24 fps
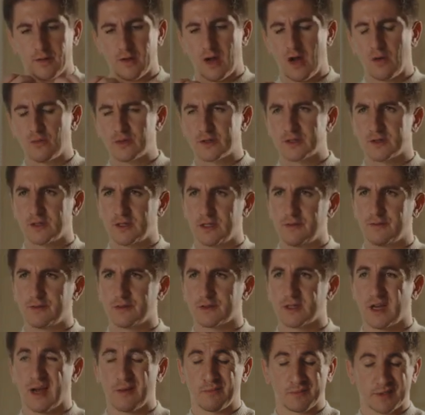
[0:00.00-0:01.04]
I would even
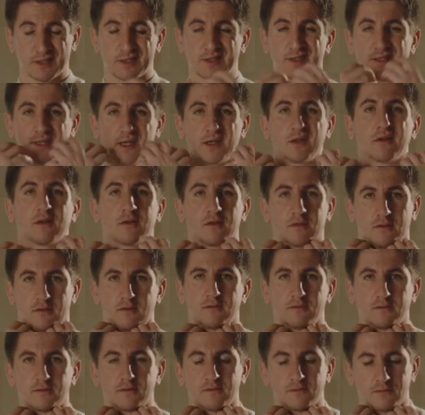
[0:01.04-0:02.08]
say I'm still
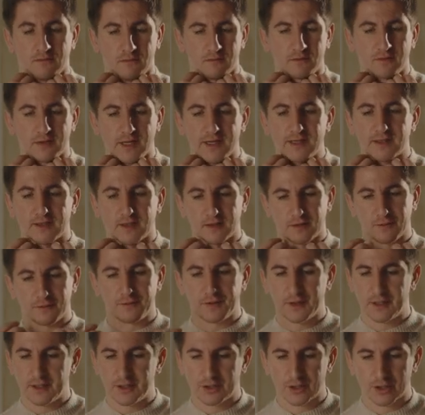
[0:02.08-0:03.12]
tasting the
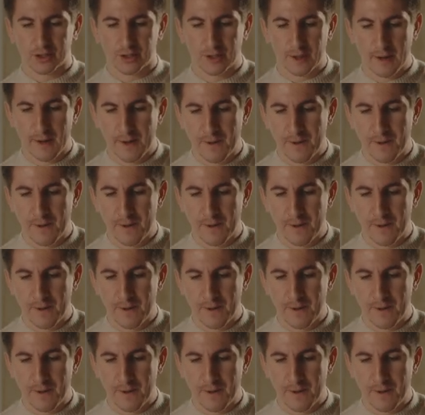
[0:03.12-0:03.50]
finish,